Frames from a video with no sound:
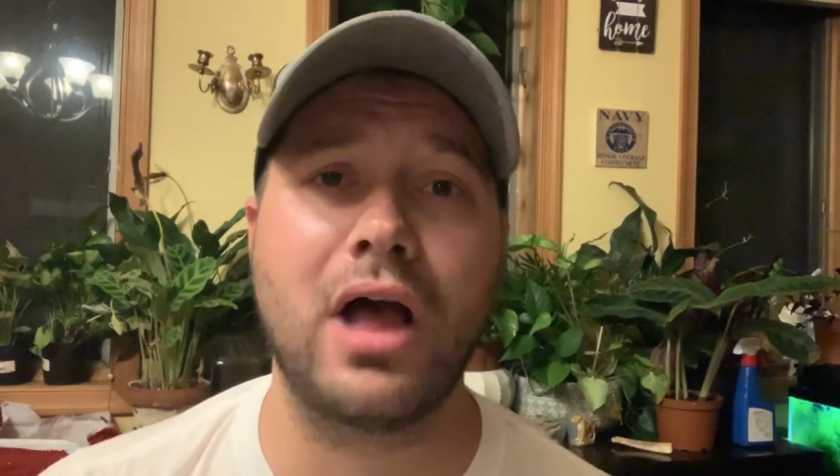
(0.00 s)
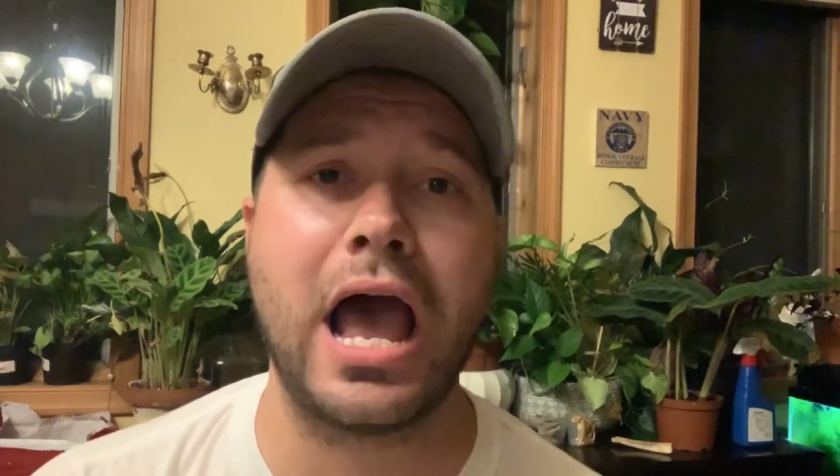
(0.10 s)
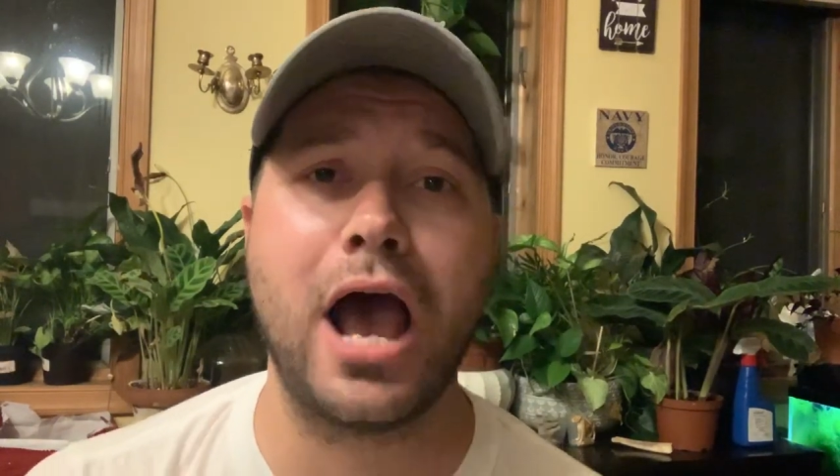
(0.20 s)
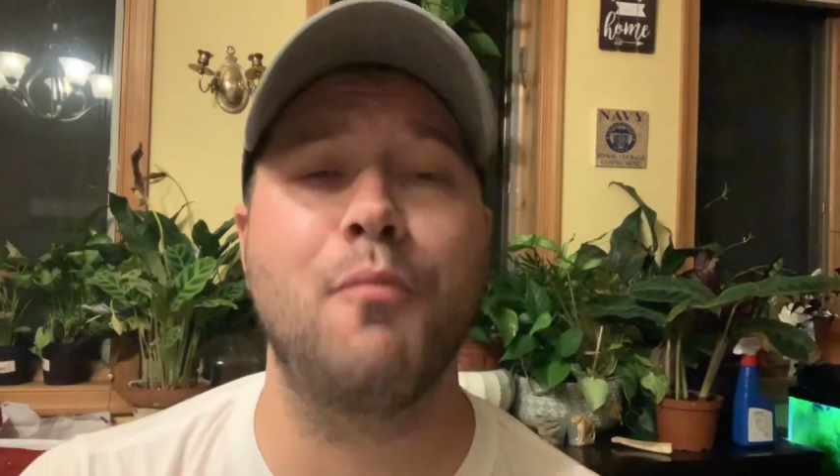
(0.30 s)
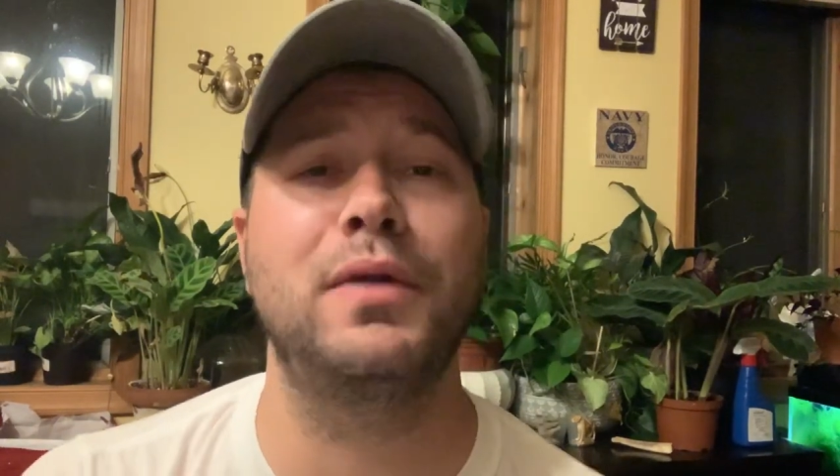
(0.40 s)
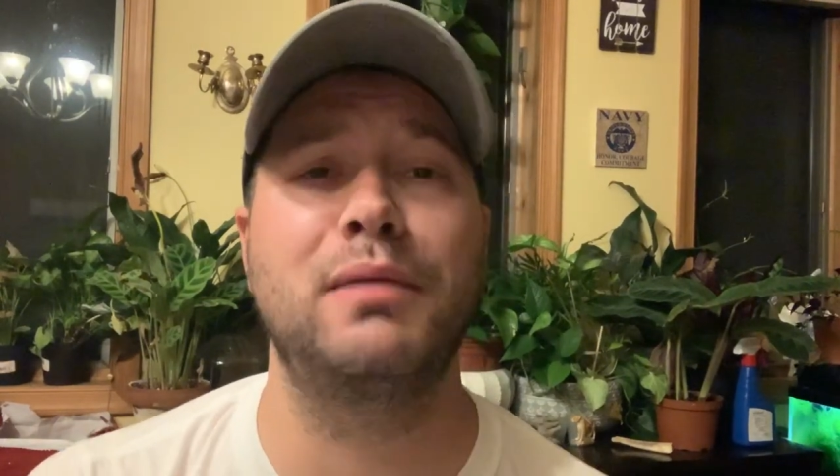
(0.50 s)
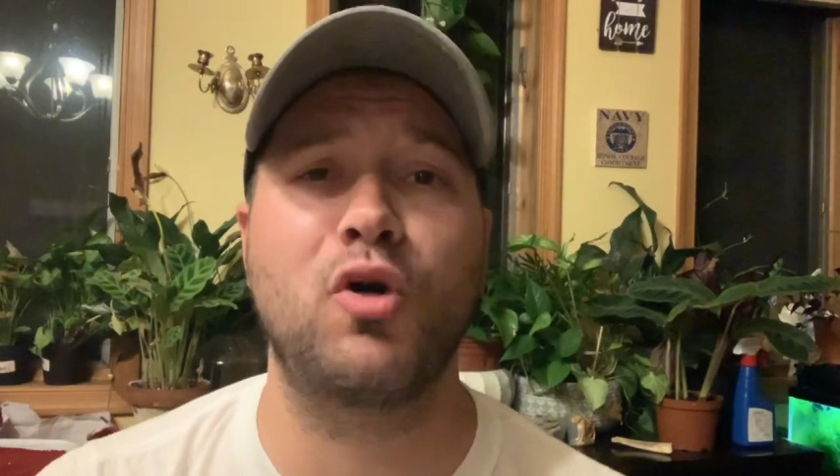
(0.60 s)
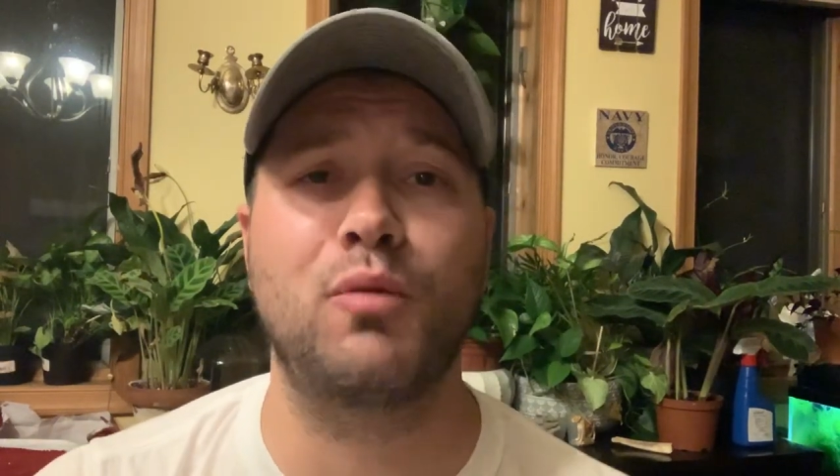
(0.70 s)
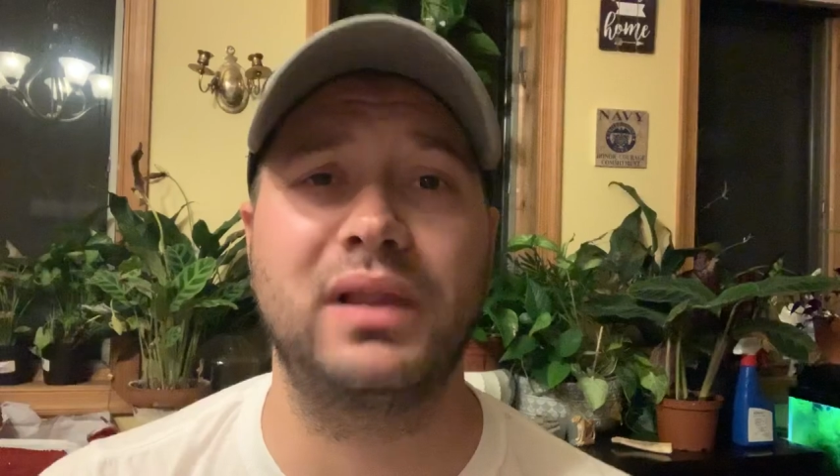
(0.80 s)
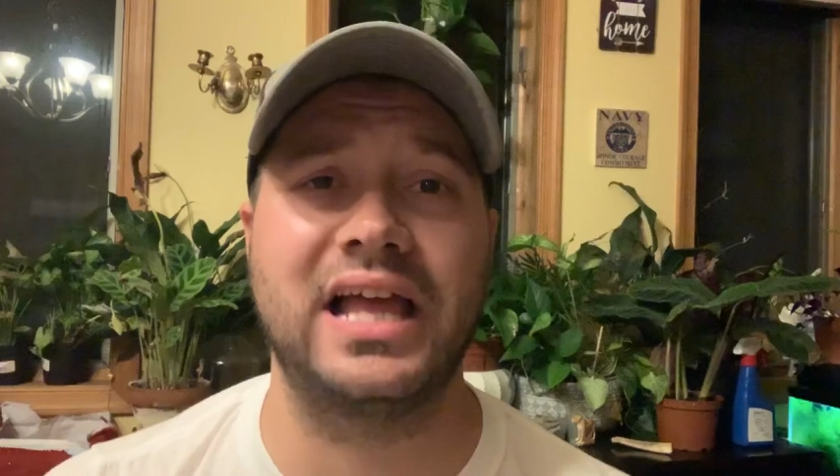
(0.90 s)
How many
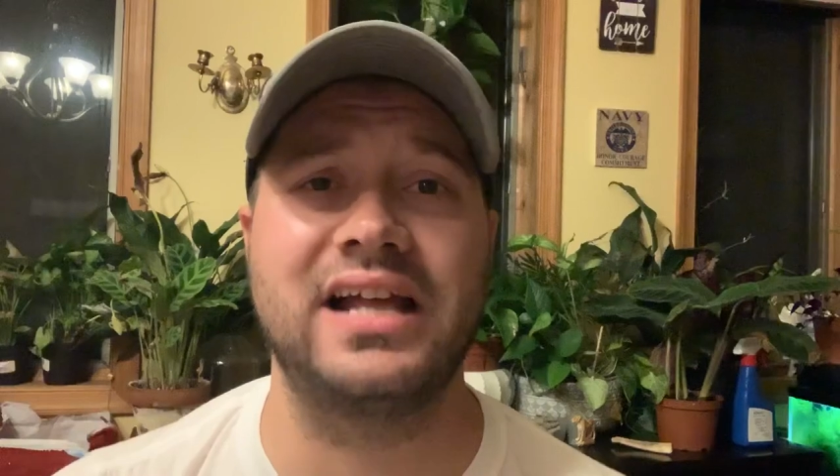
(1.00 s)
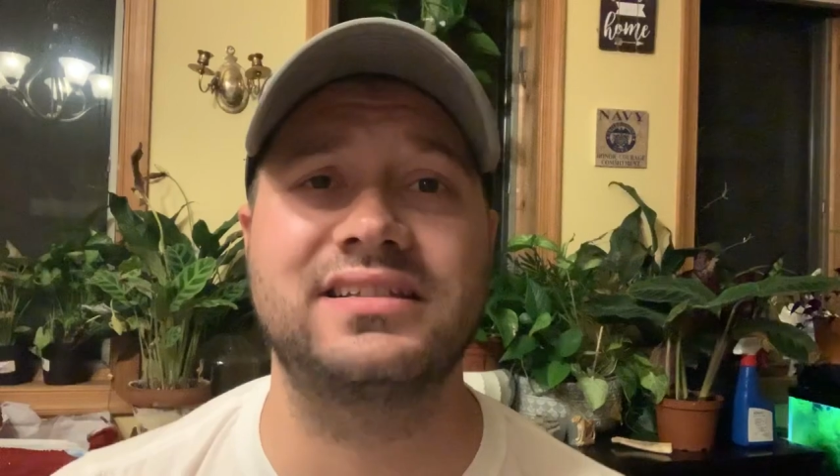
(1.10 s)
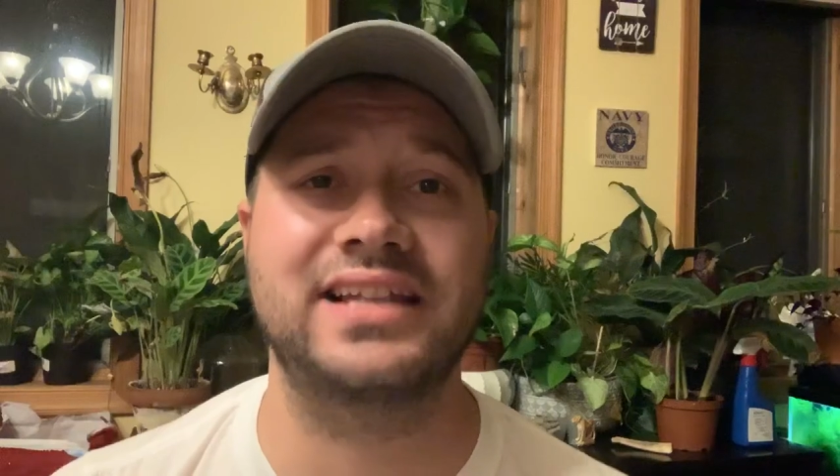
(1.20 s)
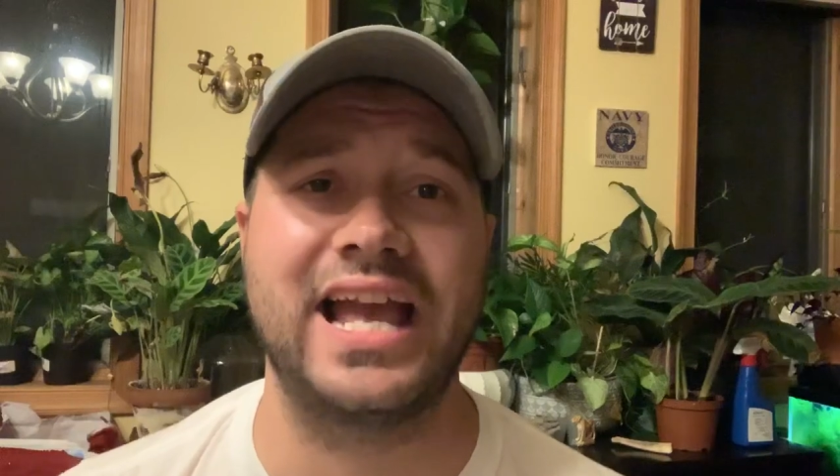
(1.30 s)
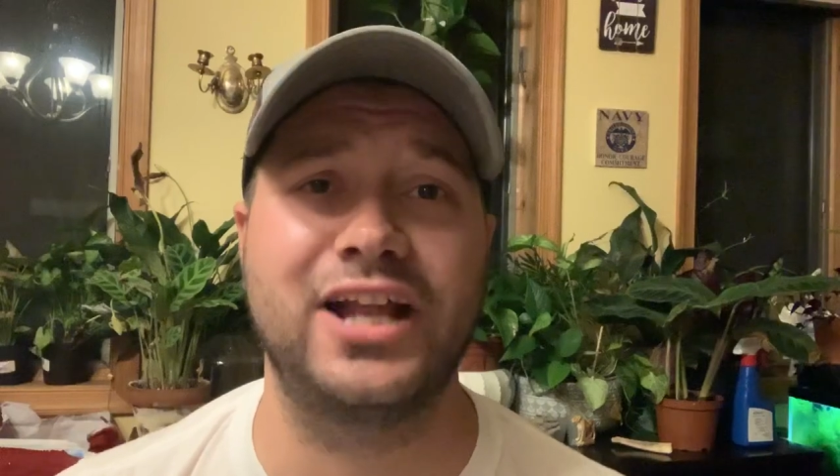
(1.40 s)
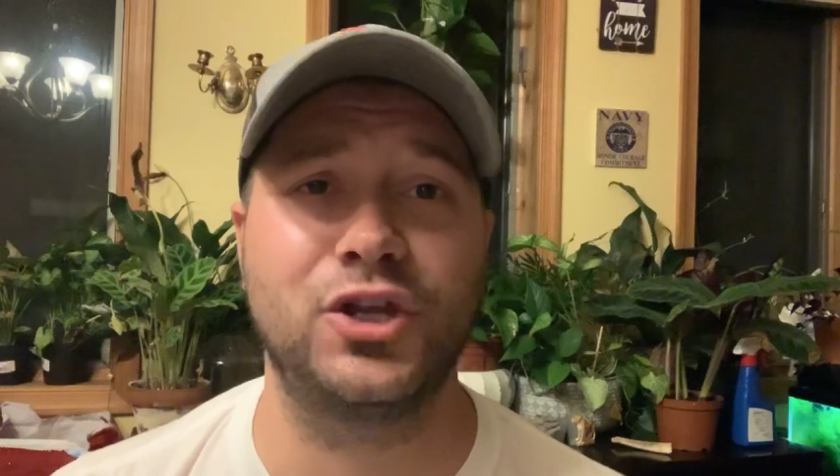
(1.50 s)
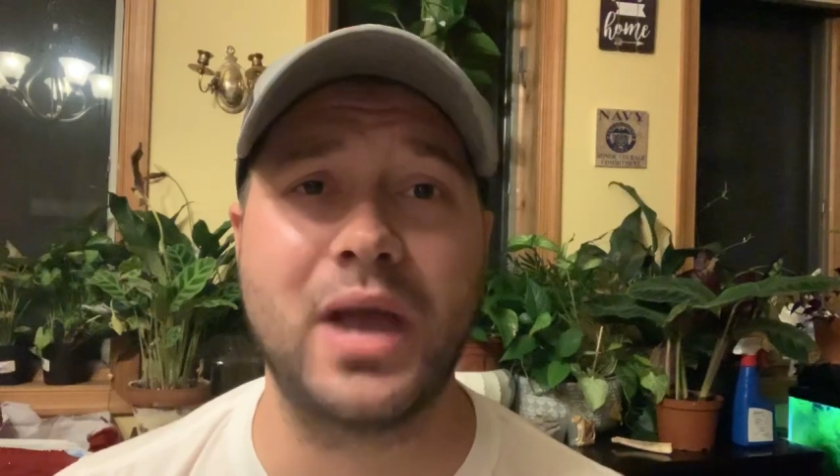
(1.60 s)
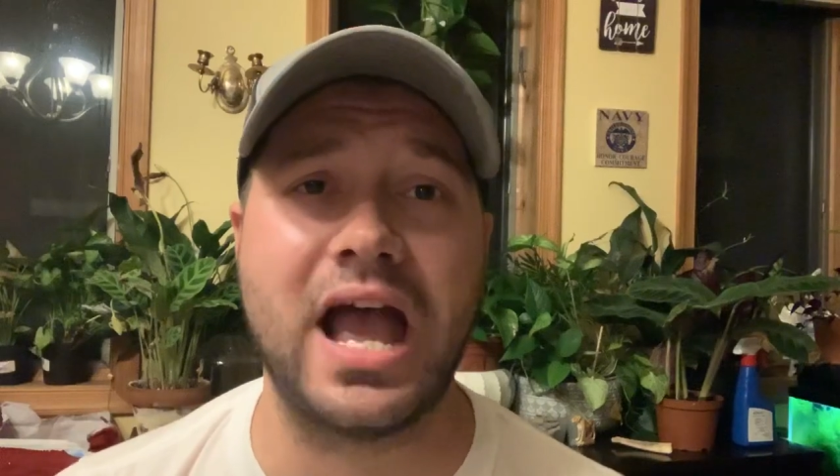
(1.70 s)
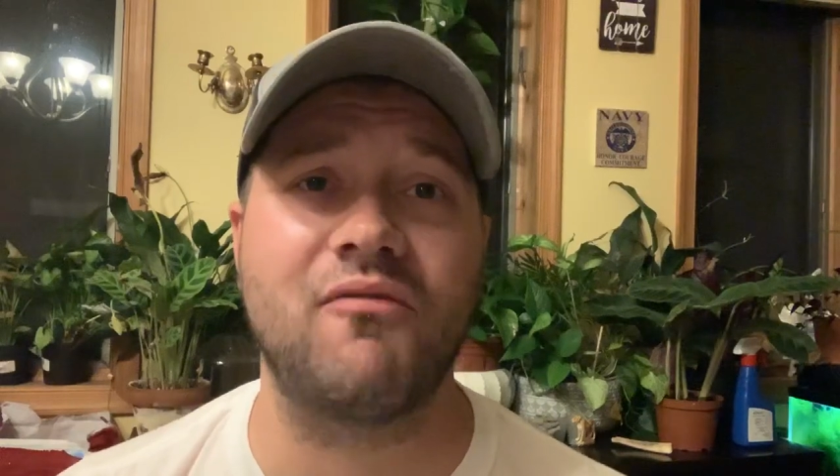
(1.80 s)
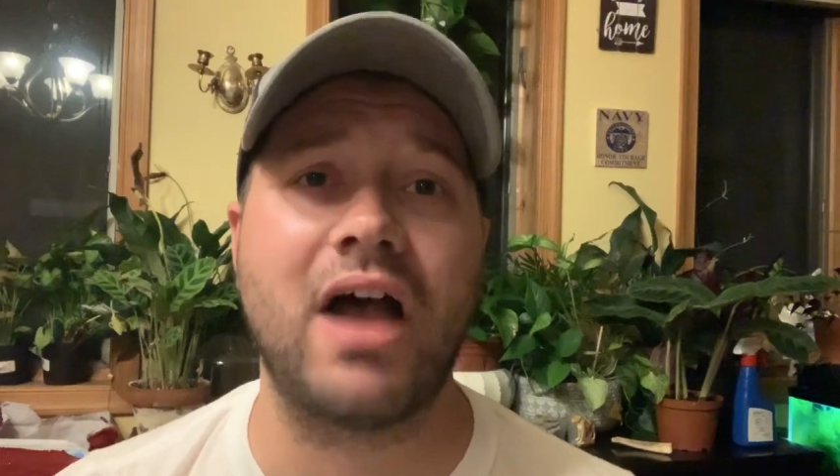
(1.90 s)
more plants can you
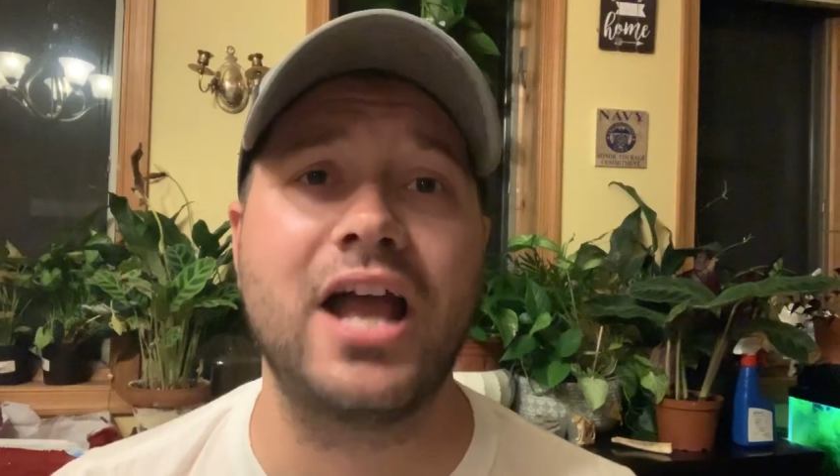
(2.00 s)
have?